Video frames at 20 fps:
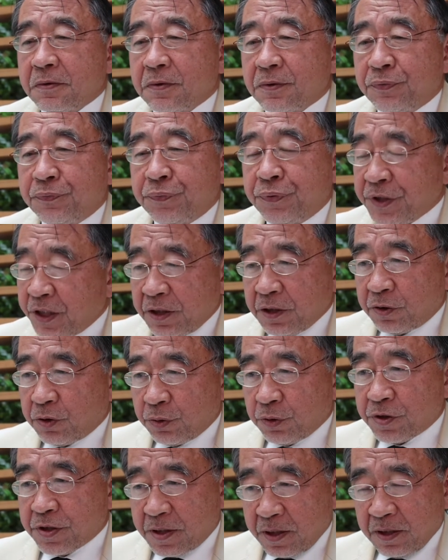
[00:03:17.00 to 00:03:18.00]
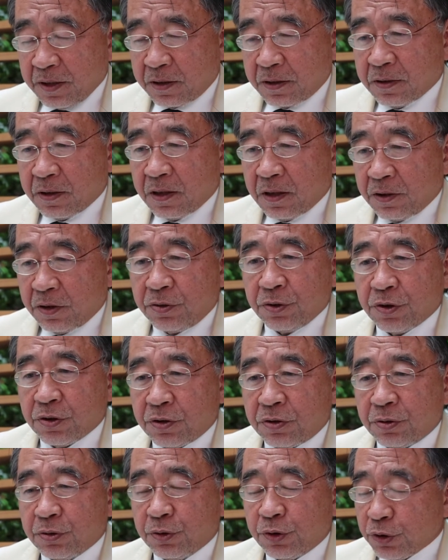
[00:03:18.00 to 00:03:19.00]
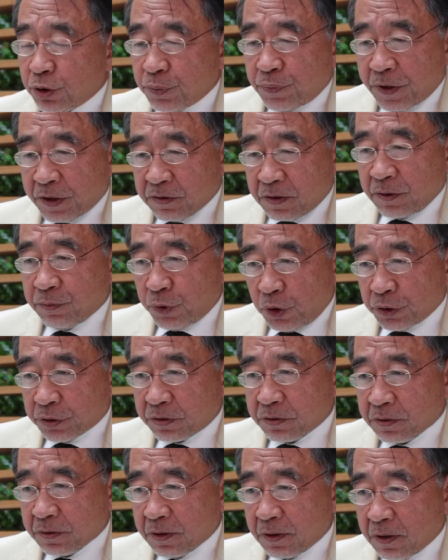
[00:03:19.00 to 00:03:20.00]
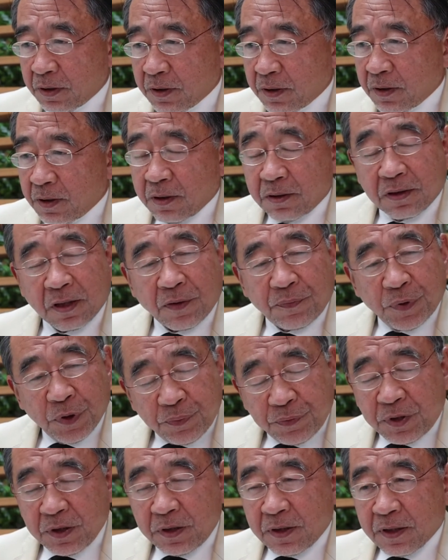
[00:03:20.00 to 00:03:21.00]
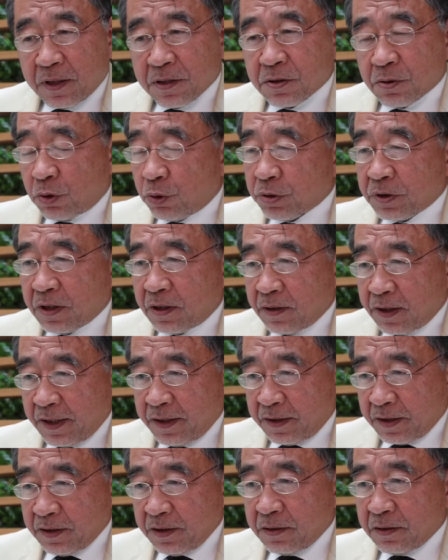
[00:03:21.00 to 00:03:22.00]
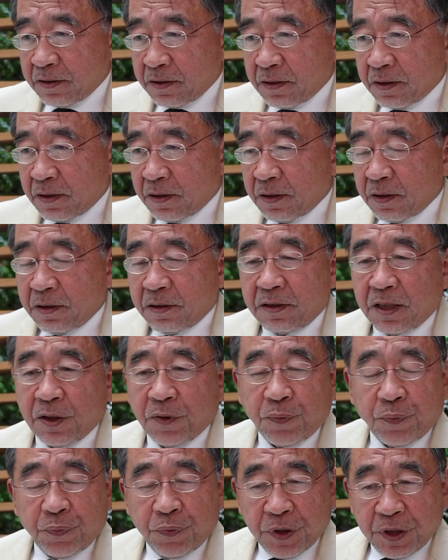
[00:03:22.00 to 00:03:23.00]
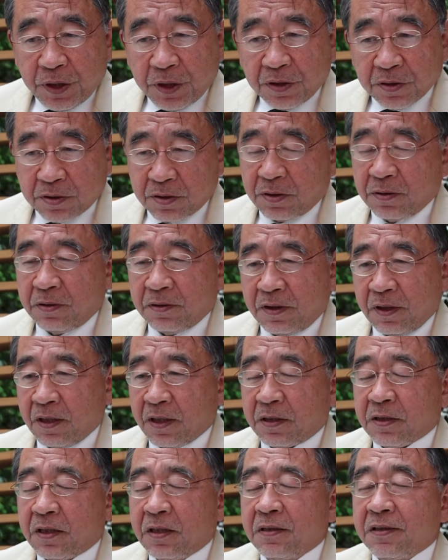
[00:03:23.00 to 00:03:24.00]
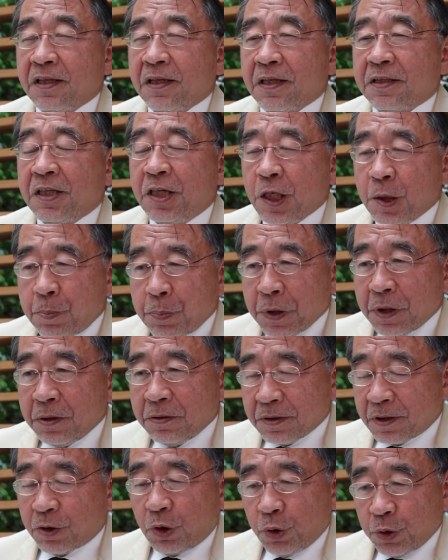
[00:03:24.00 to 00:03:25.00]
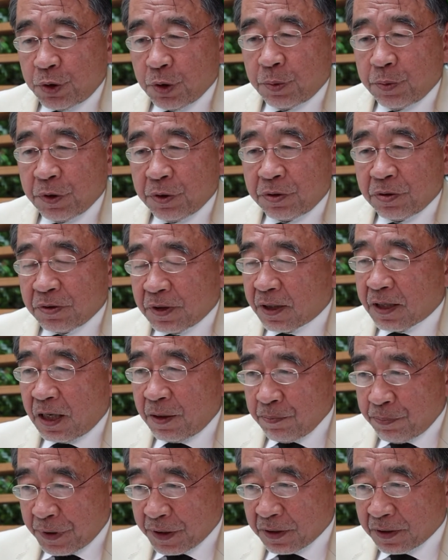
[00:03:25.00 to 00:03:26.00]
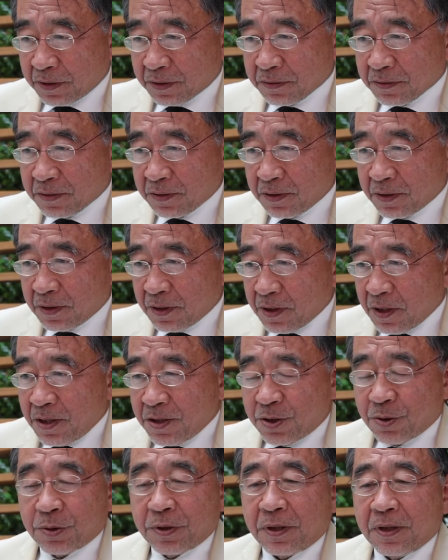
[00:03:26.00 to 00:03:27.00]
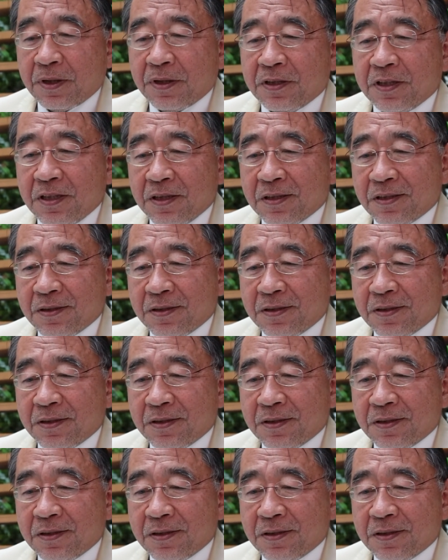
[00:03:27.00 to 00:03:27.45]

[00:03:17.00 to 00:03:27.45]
free to think, to do what they want. The 50 years older lady, they feel they are keeping the contributing the company. So the